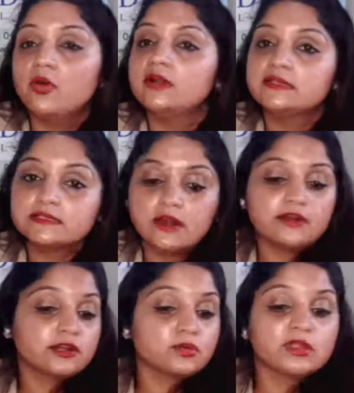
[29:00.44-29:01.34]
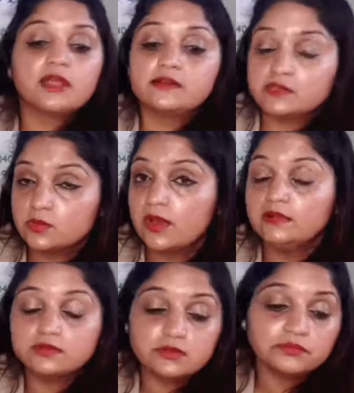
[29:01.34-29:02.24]
have already started doing that as
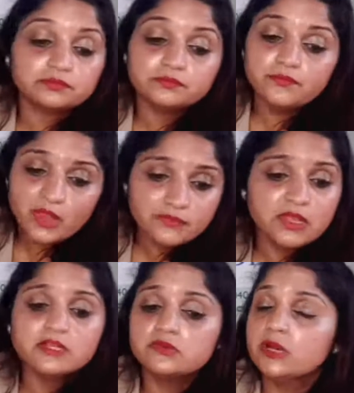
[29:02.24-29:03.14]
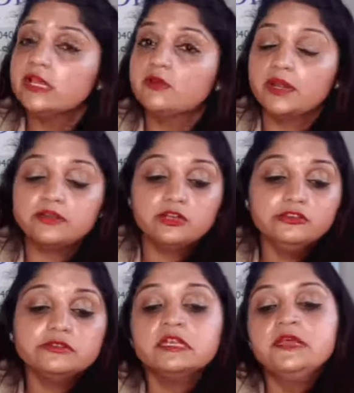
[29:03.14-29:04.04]
well. So that's really great
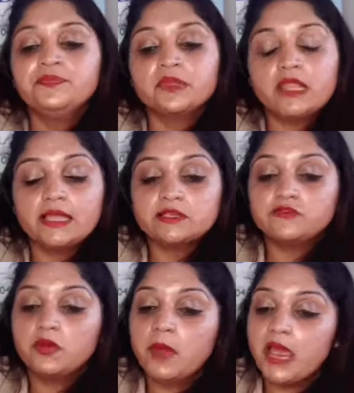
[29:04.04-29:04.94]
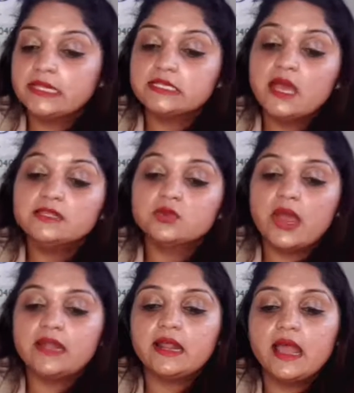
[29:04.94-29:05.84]
news. Next is from IATA. So
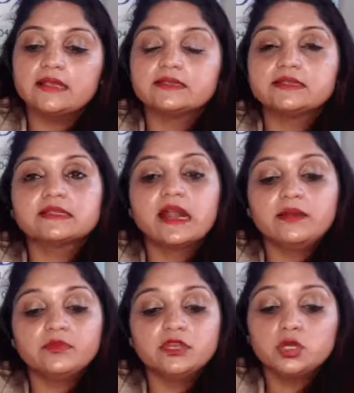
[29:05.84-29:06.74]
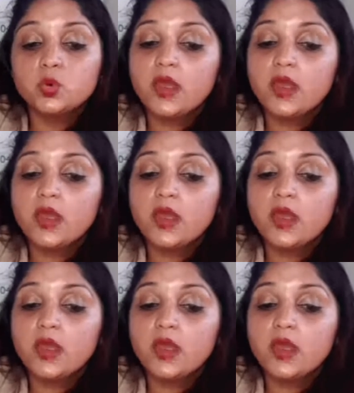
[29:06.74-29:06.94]
IATA has described the